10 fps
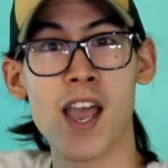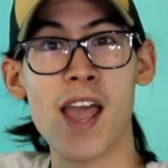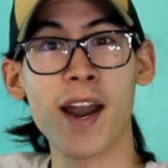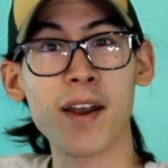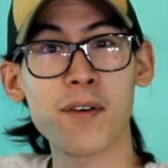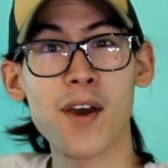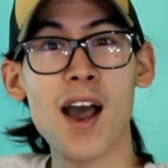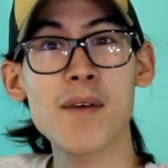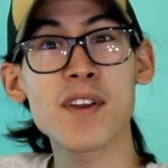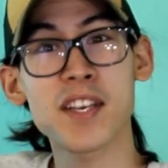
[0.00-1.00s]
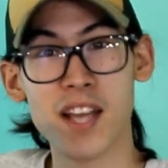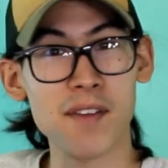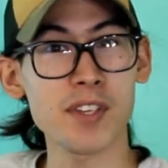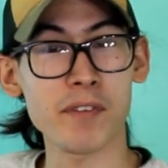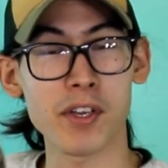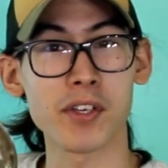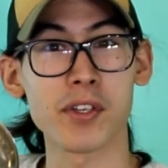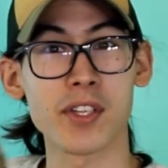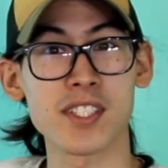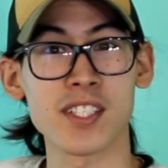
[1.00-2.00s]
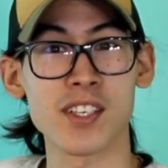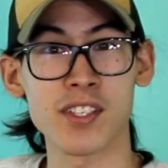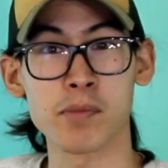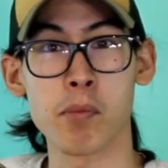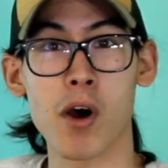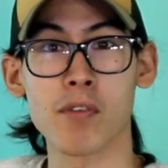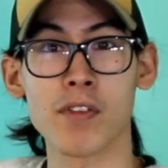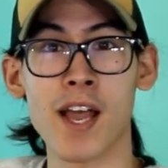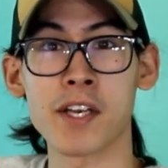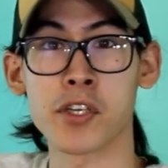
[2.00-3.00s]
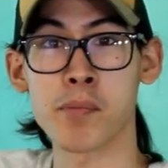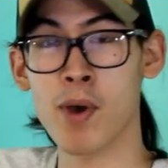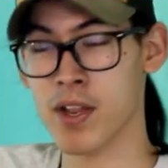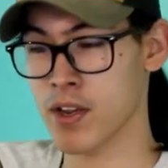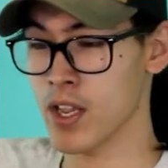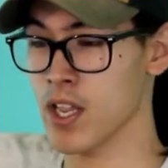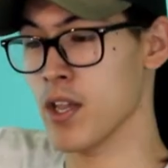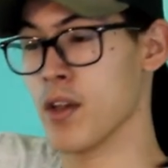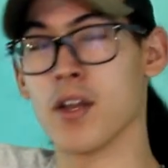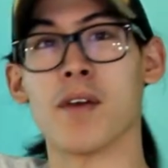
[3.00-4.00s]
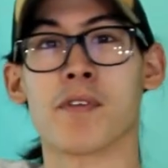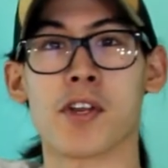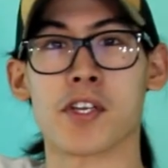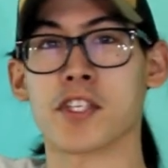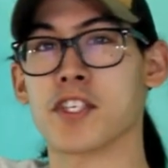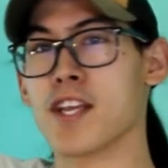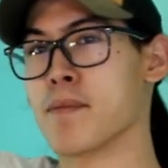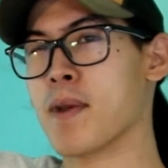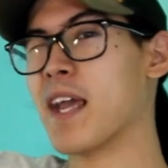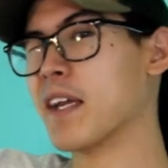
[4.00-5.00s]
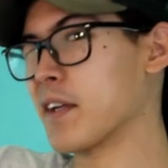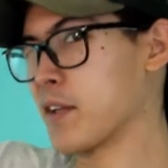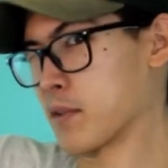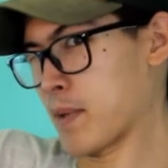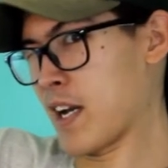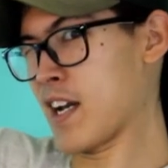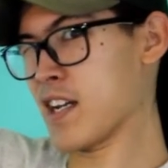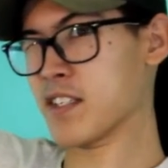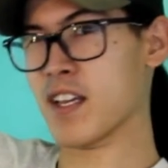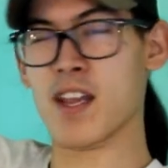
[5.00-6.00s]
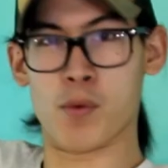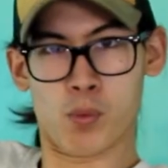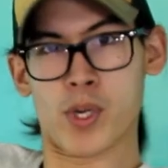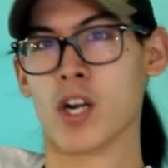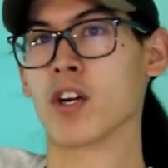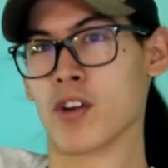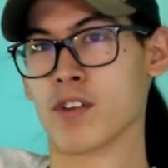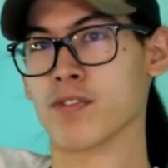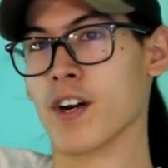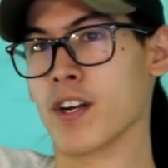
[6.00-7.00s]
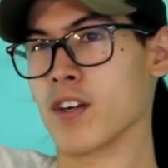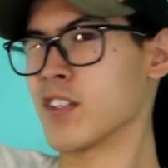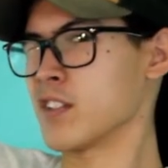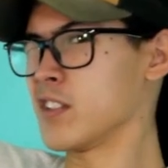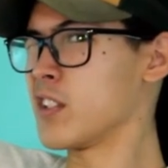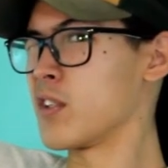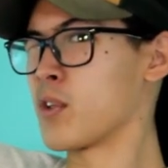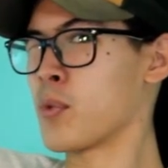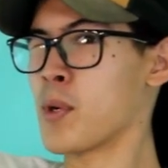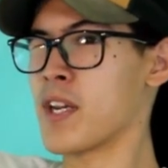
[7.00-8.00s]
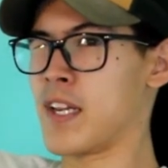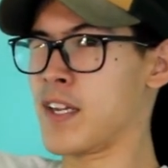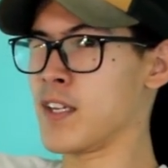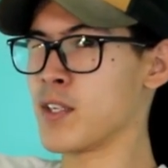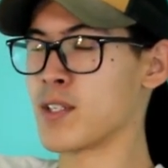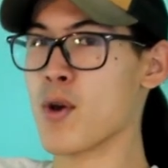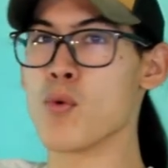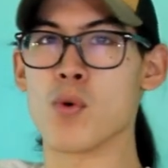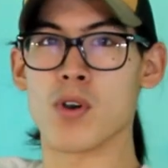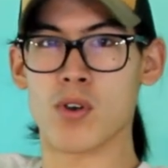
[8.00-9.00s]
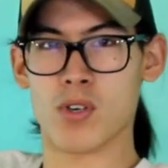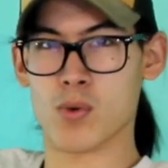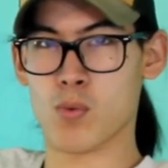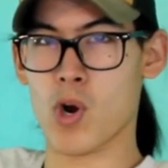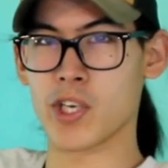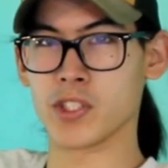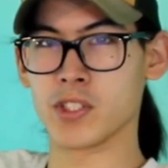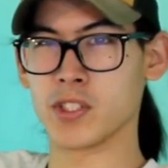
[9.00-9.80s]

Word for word: and I don't know how many times I'm going to do this until this ball flashes, but I'm going to just stand back and close my eyes, and we are going to fire. Three, two, one.